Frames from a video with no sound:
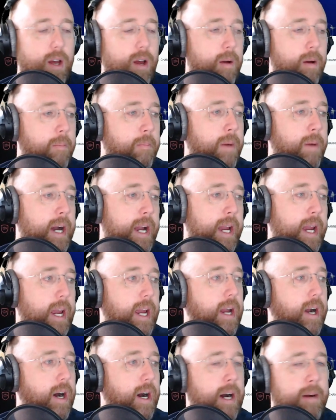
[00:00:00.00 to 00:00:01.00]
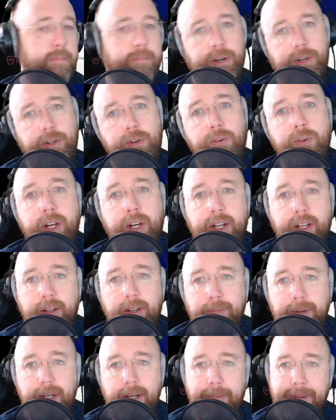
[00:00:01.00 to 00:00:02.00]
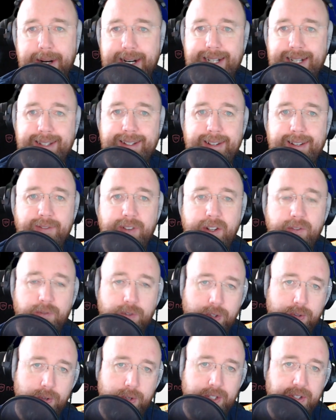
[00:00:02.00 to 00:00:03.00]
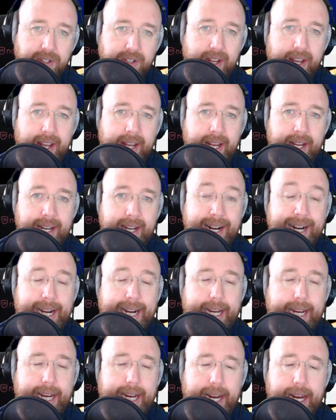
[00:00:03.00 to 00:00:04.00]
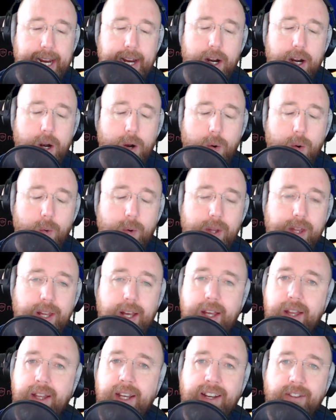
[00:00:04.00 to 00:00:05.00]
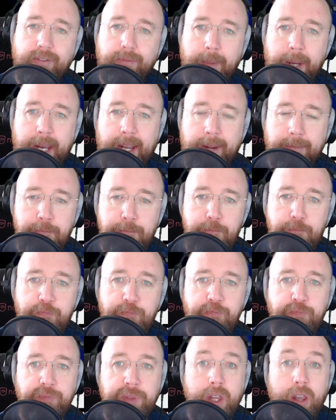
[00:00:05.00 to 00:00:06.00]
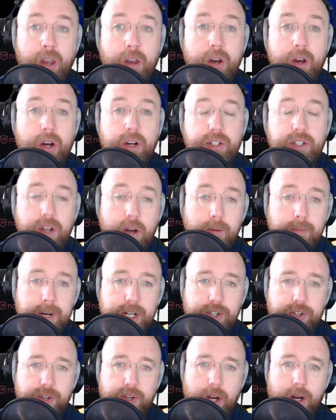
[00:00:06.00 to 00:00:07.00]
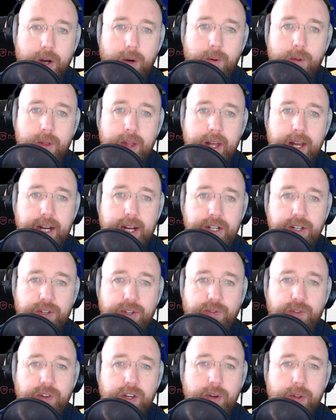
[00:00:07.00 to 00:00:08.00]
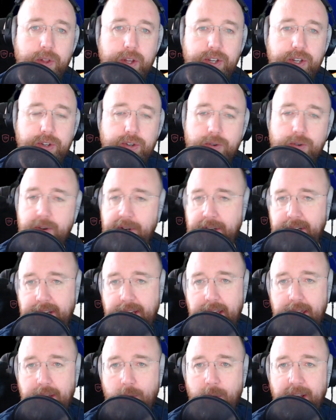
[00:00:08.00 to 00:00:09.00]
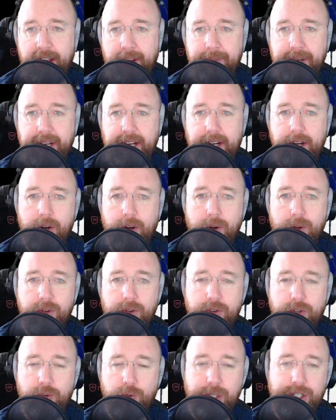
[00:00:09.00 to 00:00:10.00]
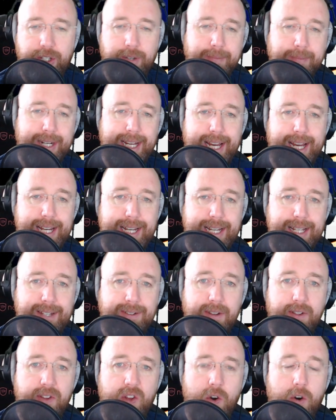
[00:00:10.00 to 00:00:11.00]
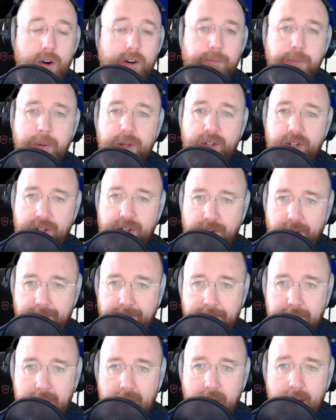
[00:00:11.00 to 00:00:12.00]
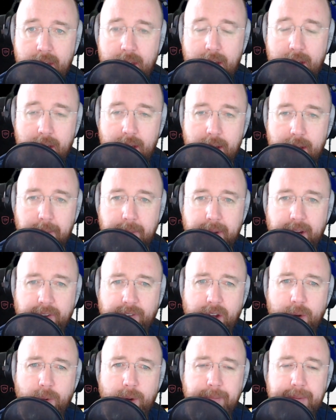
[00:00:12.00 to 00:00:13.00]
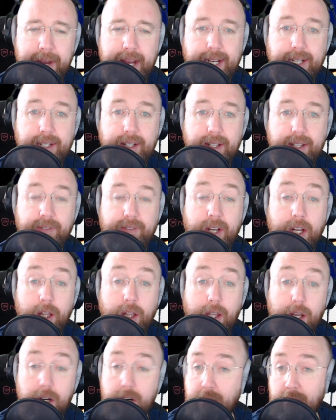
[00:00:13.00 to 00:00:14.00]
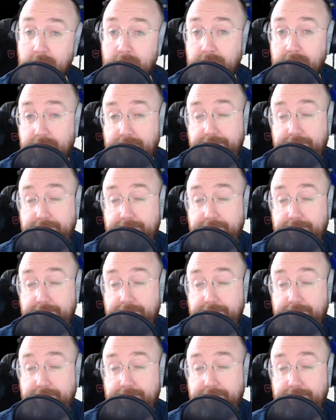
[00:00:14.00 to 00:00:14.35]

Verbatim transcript: my opportunity to be a positive influence, and I care what they think of me. So much so that I just feel this certainty that while I'm here, the switch in my head is in the off position. But if I went back to living alone,